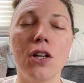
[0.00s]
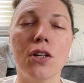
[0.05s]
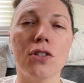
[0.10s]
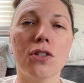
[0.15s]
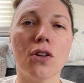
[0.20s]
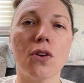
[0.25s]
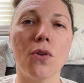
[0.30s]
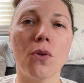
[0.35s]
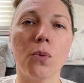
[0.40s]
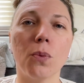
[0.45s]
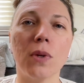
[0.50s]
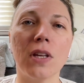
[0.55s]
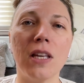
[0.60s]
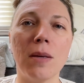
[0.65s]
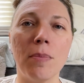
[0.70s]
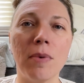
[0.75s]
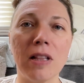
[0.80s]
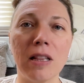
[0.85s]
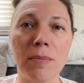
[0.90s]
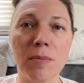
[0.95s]
So
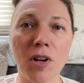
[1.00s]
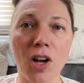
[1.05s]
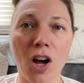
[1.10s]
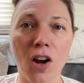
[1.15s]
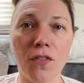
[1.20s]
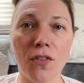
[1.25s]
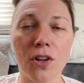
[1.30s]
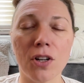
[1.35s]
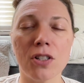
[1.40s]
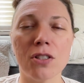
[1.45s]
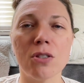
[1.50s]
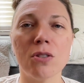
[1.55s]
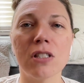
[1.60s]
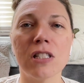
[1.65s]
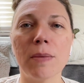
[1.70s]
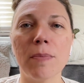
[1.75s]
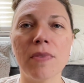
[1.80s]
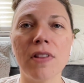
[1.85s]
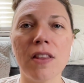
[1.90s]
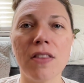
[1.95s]
keeping them covered. So
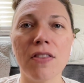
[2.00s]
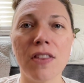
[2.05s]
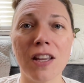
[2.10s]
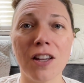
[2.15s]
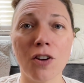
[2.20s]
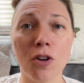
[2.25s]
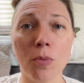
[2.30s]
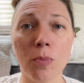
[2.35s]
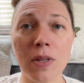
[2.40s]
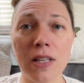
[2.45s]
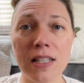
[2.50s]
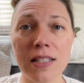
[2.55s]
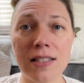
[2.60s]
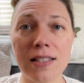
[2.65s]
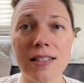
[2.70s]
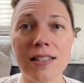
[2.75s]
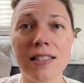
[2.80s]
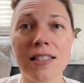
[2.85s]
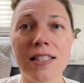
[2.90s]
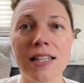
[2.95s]
some of the thicker
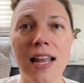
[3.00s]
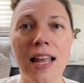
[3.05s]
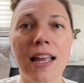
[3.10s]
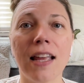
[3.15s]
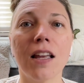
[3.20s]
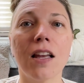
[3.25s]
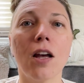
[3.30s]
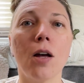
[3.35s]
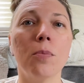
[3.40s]
pieces take